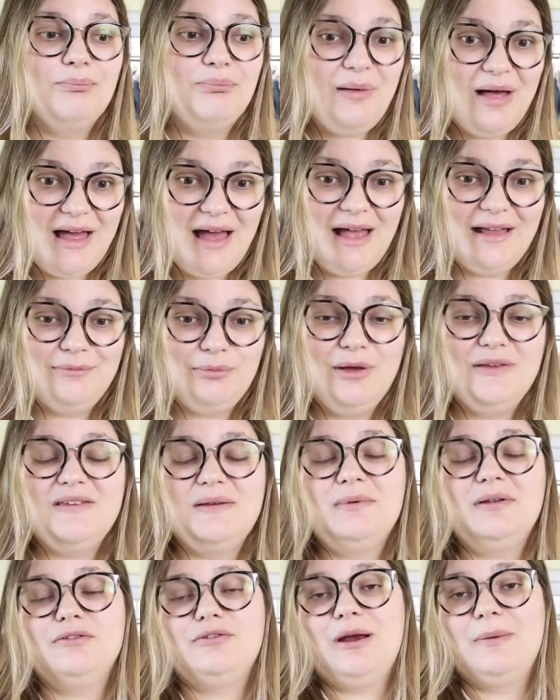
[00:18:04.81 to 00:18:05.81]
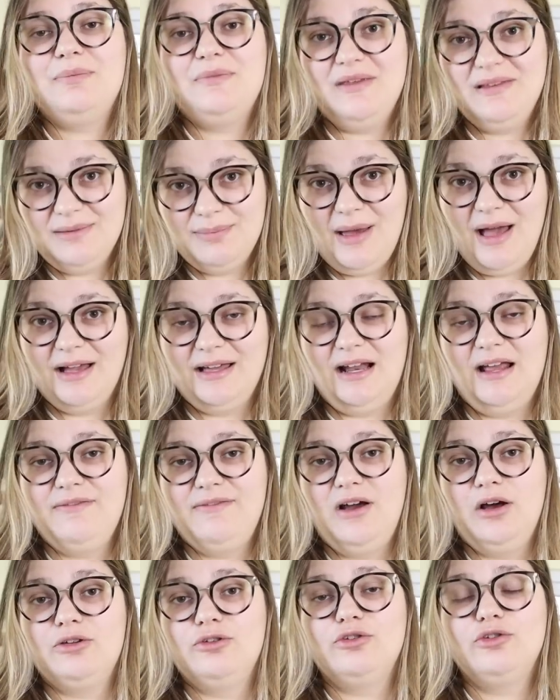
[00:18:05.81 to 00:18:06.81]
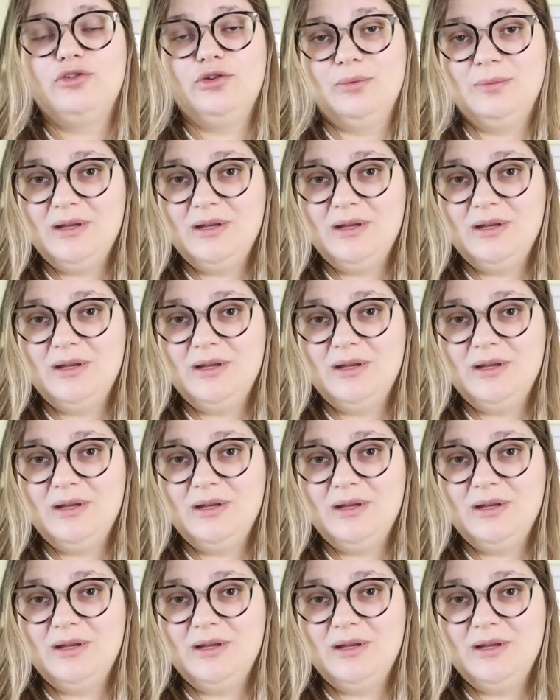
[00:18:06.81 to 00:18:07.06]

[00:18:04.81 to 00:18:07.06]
But I was able to grab this bag and I found so